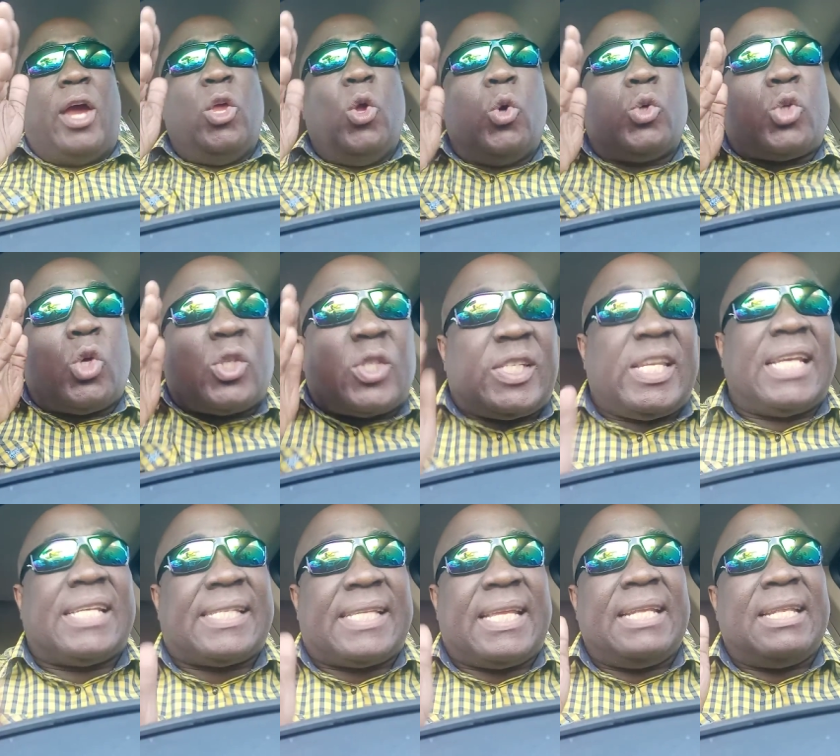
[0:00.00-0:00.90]
you use your
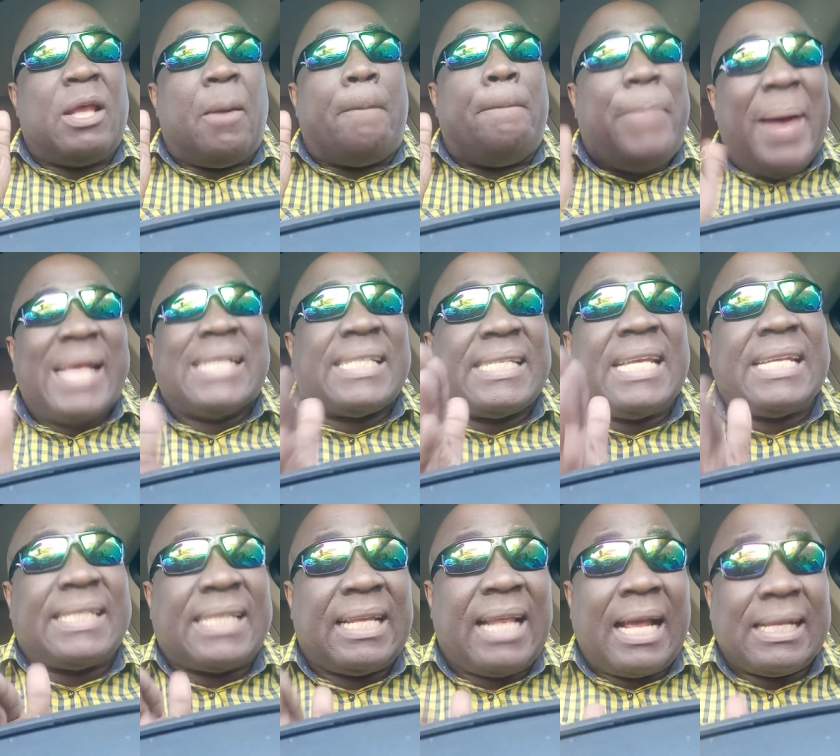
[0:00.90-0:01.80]
16, your best
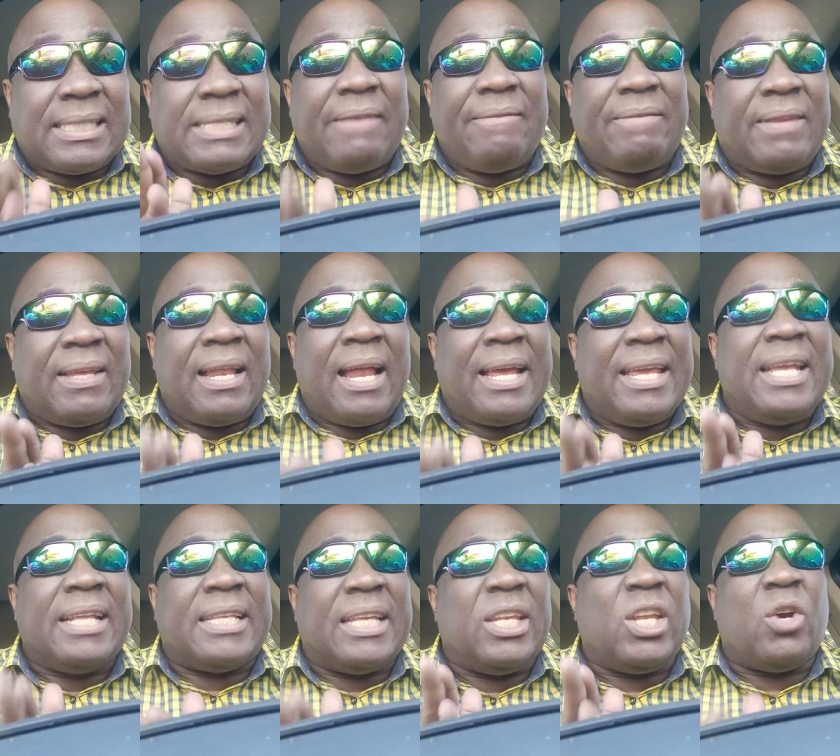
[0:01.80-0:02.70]
16 and 17 and
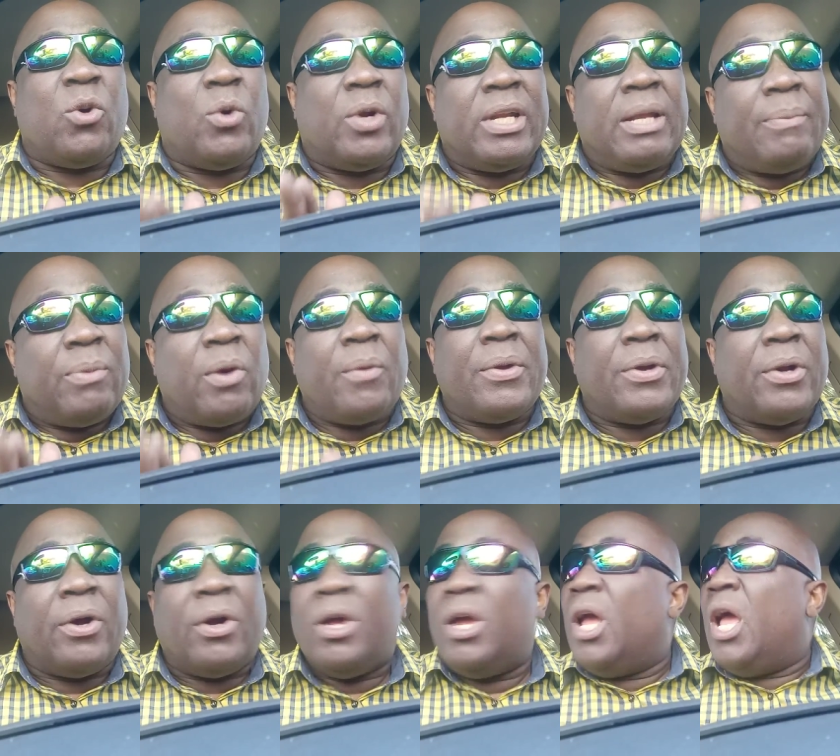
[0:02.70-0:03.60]
18 year old them now, you
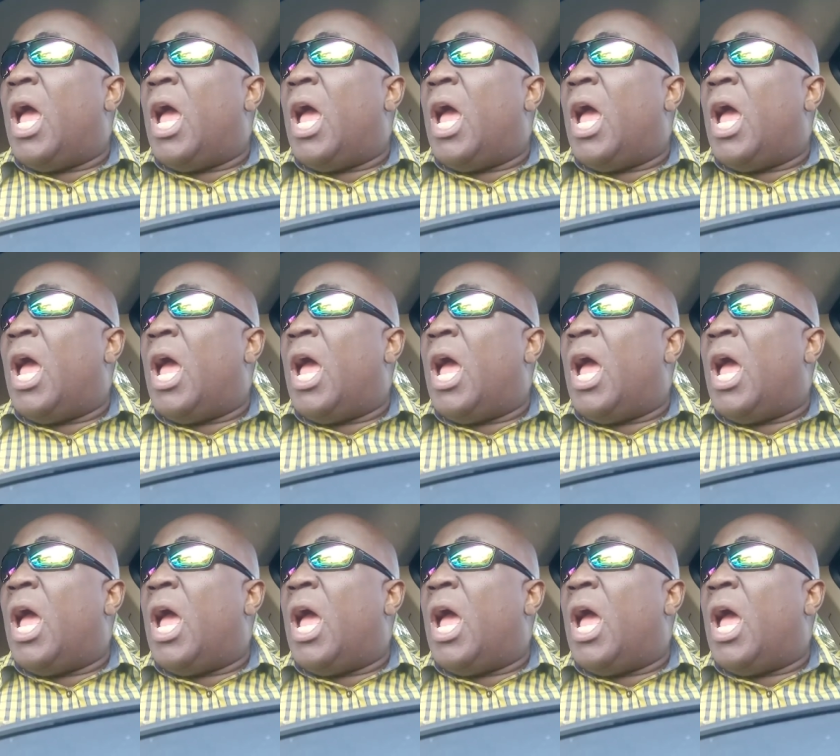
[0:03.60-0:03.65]
know,